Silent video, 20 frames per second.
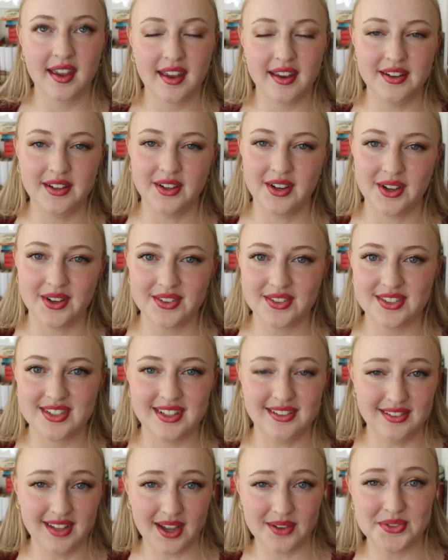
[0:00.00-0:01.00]

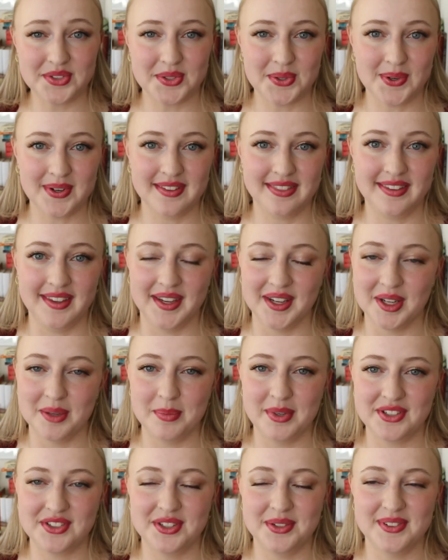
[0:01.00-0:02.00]
She loves Dorothea,
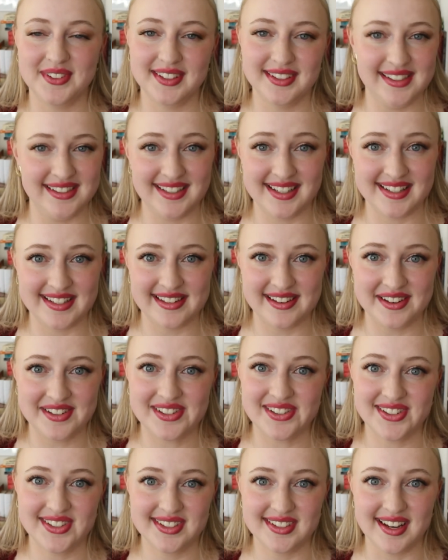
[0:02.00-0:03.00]
but she really doesn't
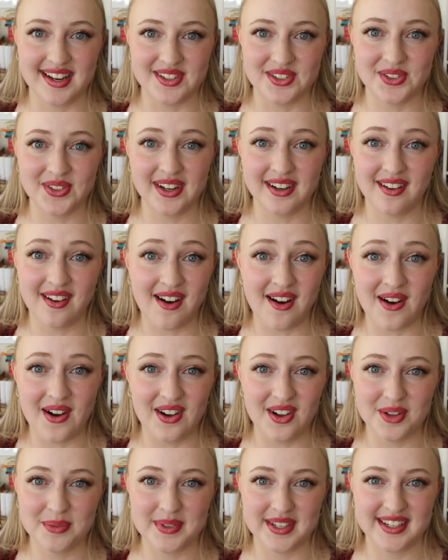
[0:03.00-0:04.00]
understand her at
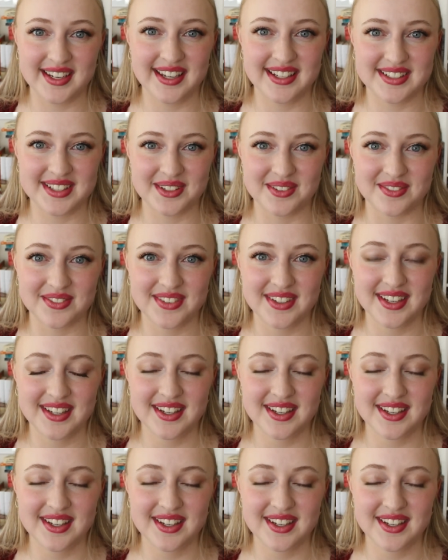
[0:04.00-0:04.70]
all because of